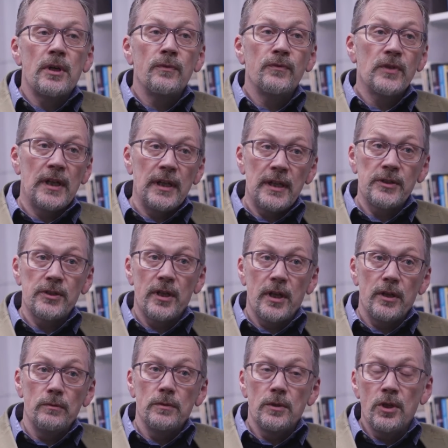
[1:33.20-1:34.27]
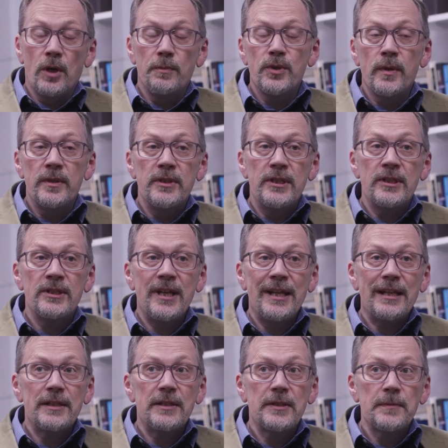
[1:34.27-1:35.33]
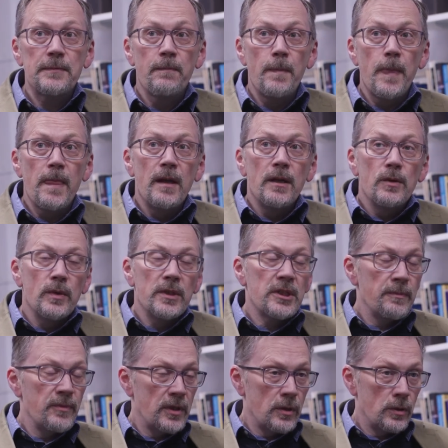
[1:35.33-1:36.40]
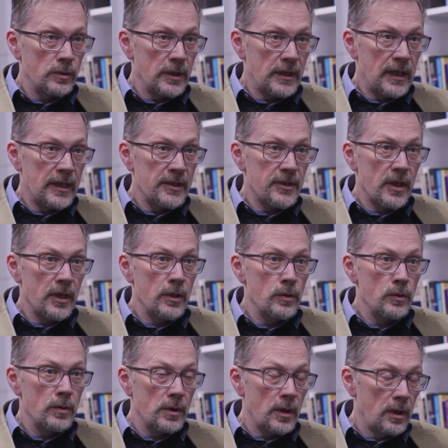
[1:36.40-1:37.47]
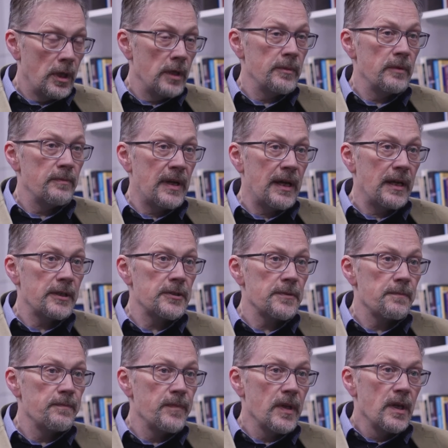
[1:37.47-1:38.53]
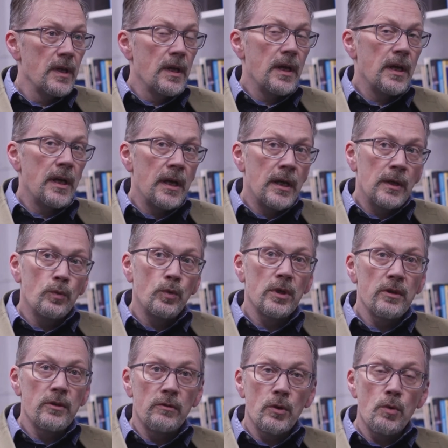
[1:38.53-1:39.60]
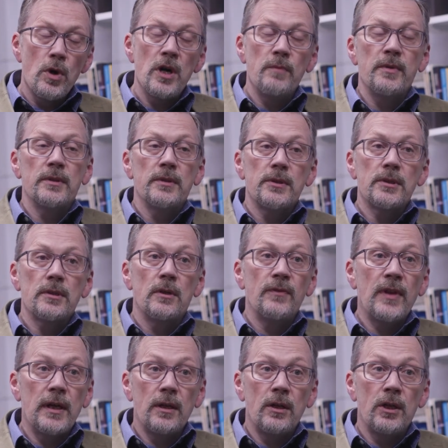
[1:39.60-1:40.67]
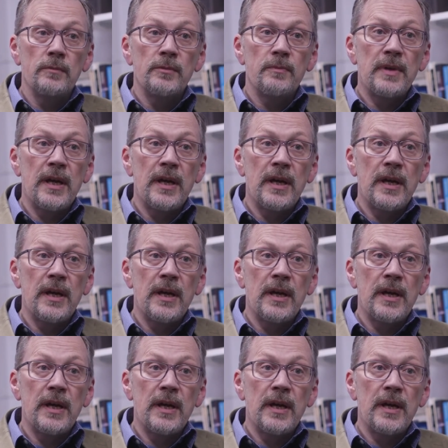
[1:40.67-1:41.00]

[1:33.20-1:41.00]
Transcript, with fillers: of the Glasgow COP26 was something called the Glasgow Climate Pact. One of the requirements of that climate